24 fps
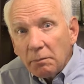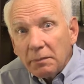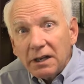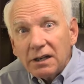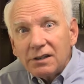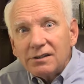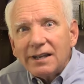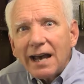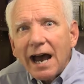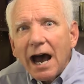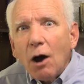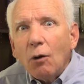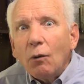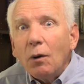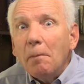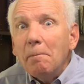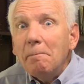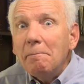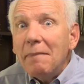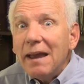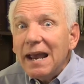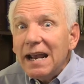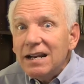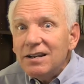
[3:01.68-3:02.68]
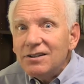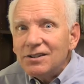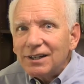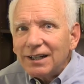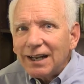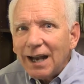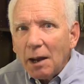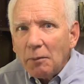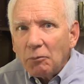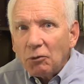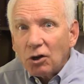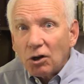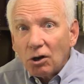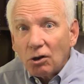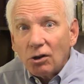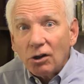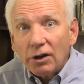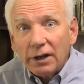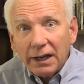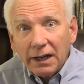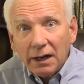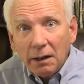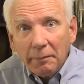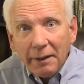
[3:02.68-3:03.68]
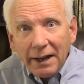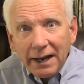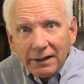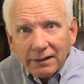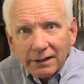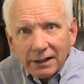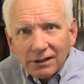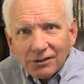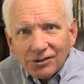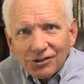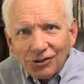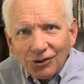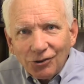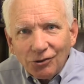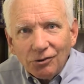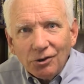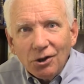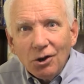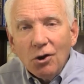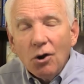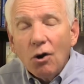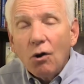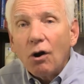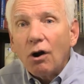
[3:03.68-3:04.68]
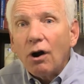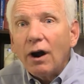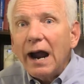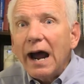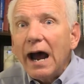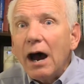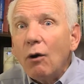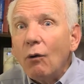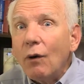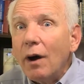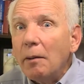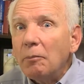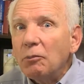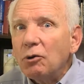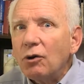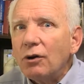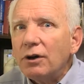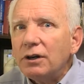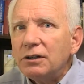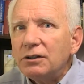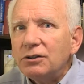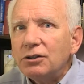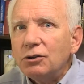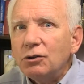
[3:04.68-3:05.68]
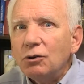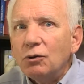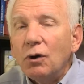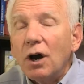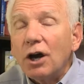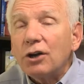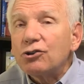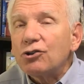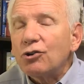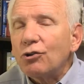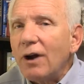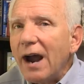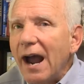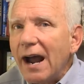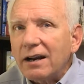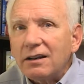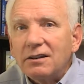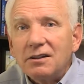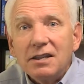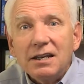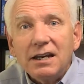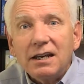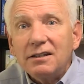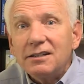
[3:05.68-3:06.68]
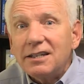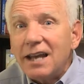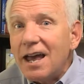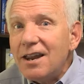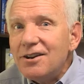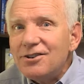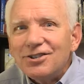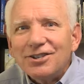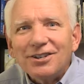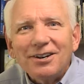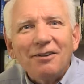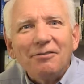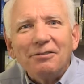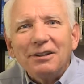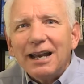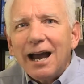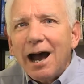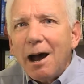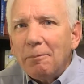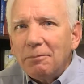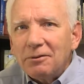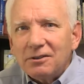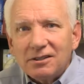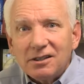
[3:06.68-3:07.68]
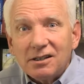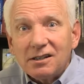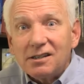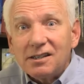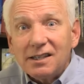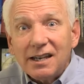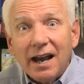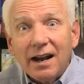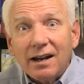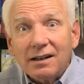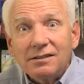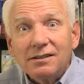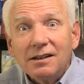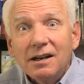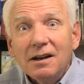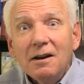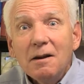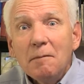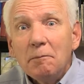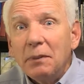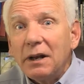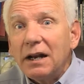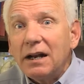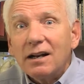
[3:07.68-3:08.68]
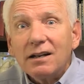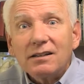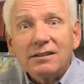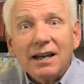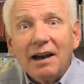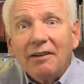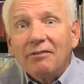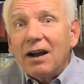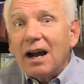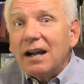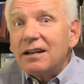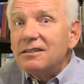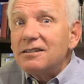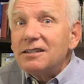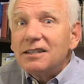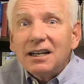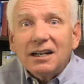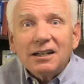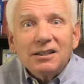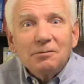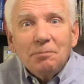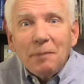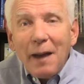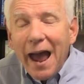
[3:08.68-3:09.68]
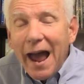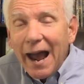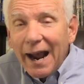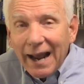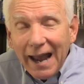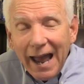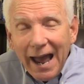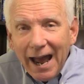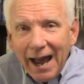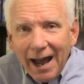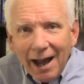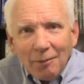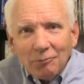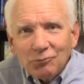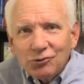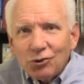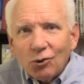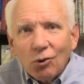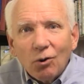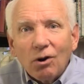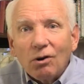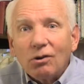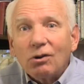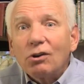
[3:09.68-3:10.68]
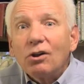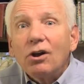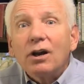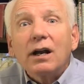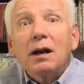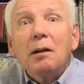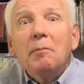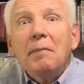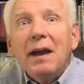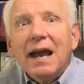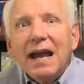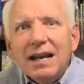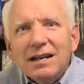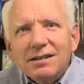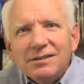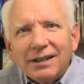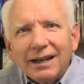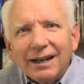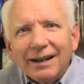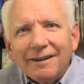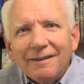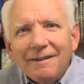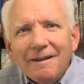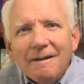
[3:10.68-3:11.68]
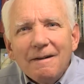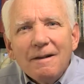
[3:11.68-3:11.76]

me is how amazing I'm going to look in a bathing suit, or how I'm going to attract the attention of the opposite sex because I've got 6-pack abs or look amazing.